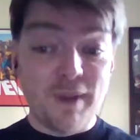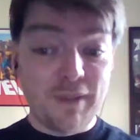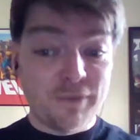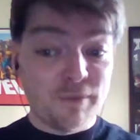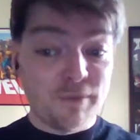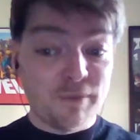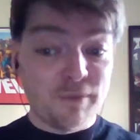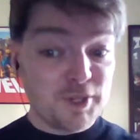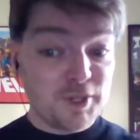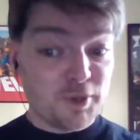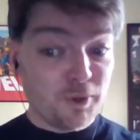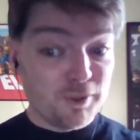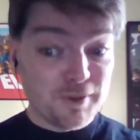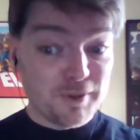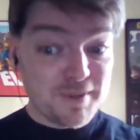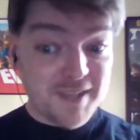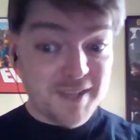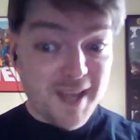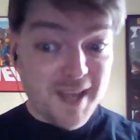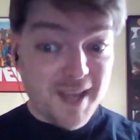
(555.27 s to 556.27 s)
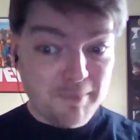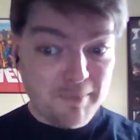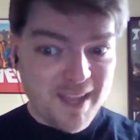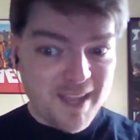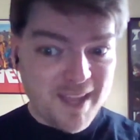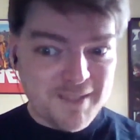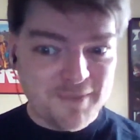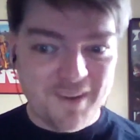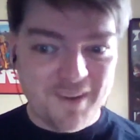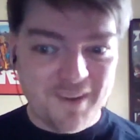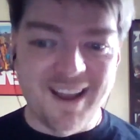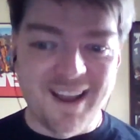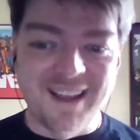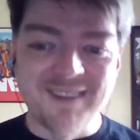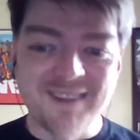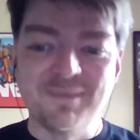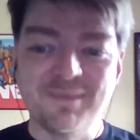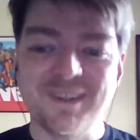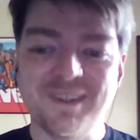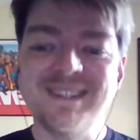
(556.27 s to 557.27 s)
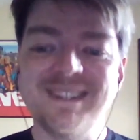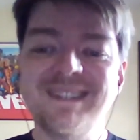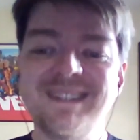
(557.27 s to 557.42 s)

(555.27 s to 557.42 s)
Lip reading: from the shoulders up, that's fine, but